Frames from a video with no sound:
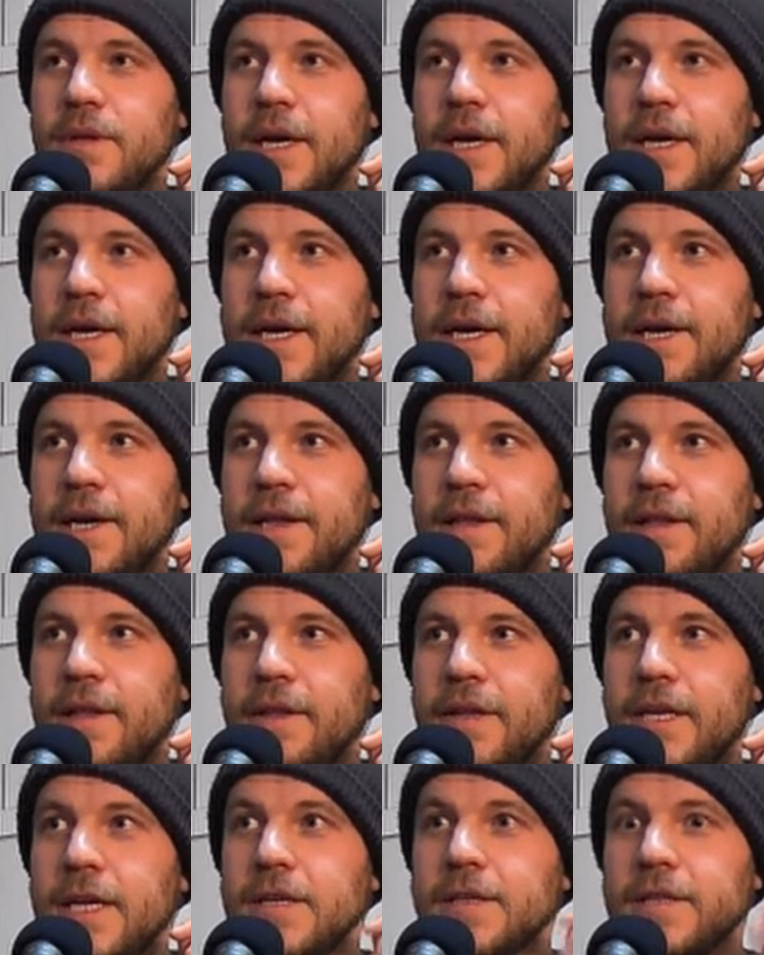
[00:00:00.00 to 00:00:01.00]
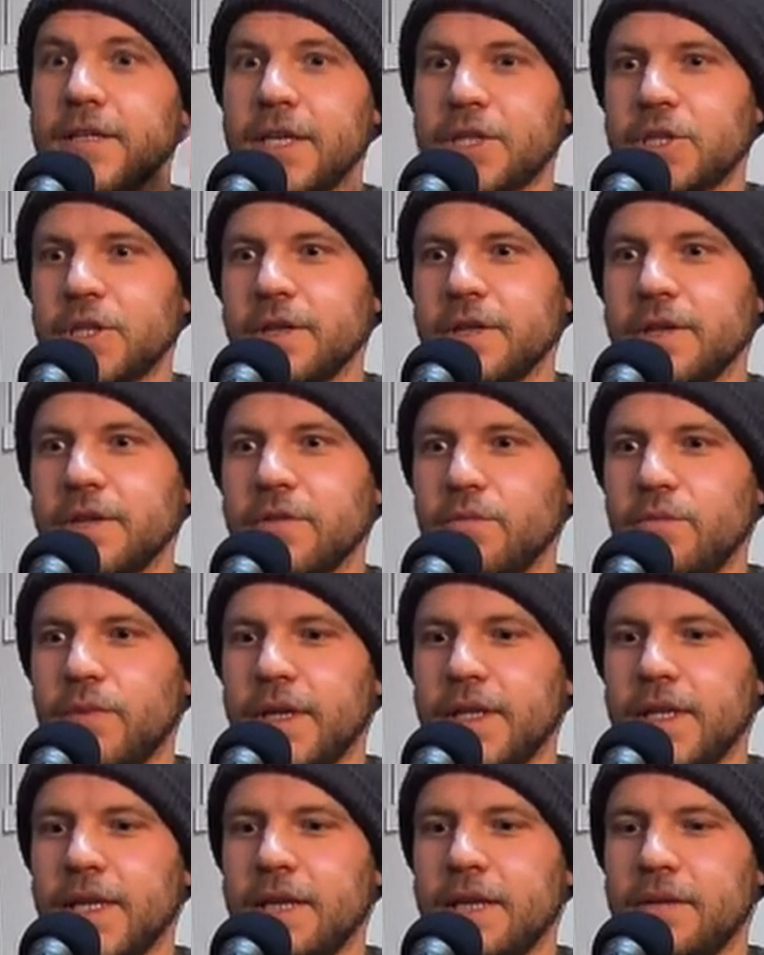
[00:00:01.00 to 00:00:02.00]
the conditions
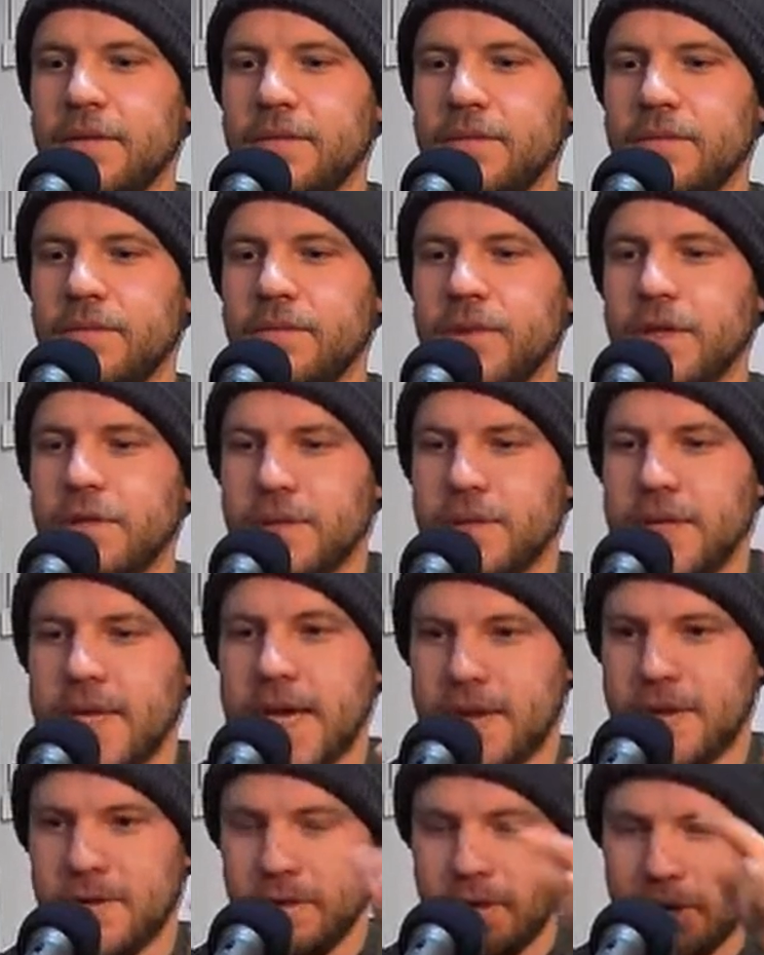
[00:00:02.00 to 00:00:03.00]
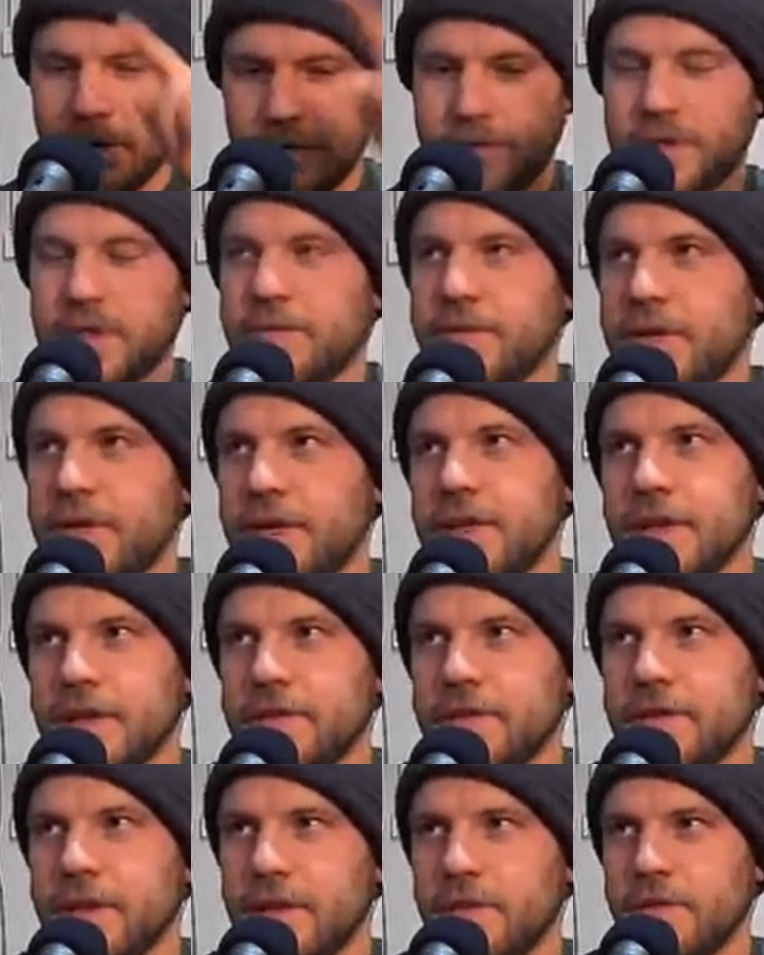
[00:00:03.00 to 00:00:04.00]
when you get your little certificate
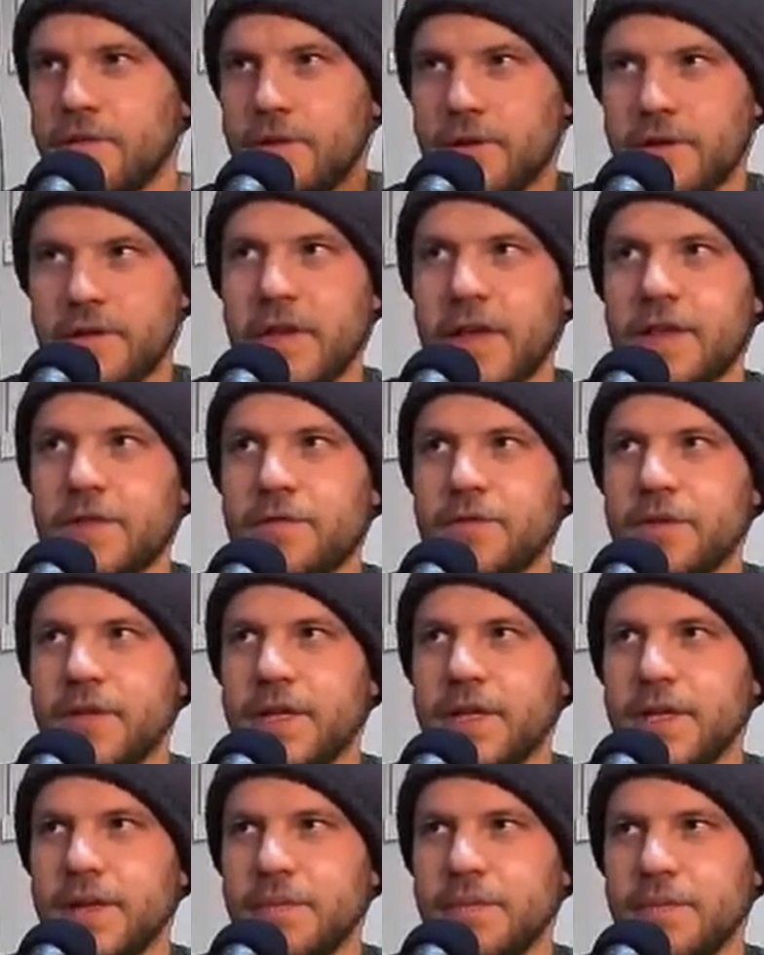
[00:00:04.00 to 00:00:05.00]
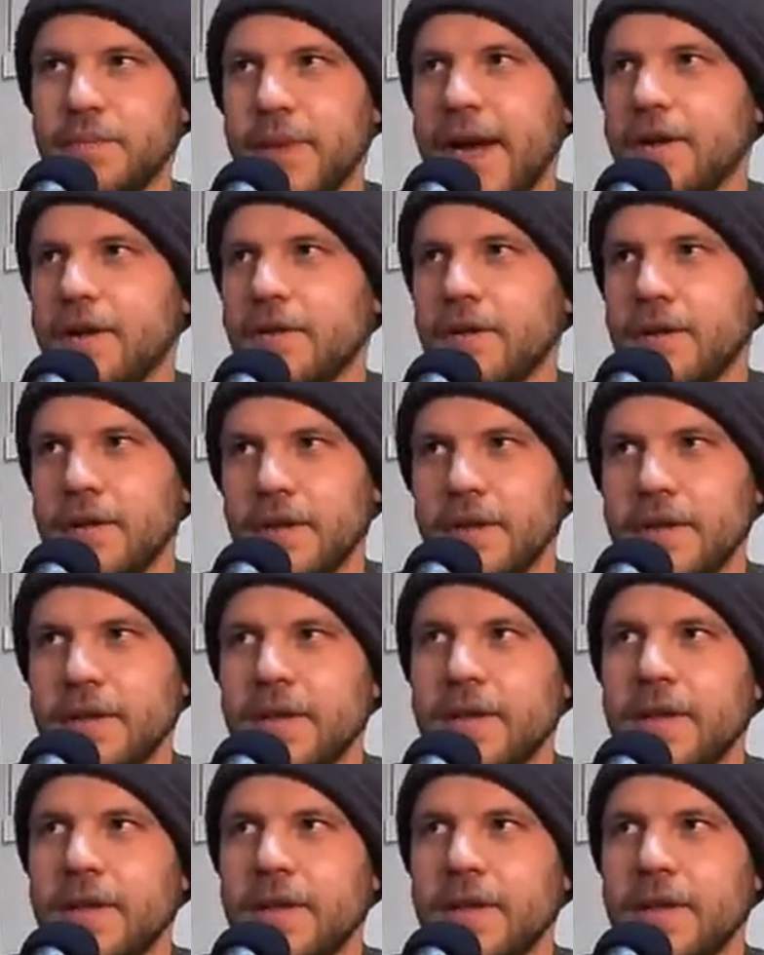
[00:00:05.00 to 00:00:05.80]
that says you successfully minored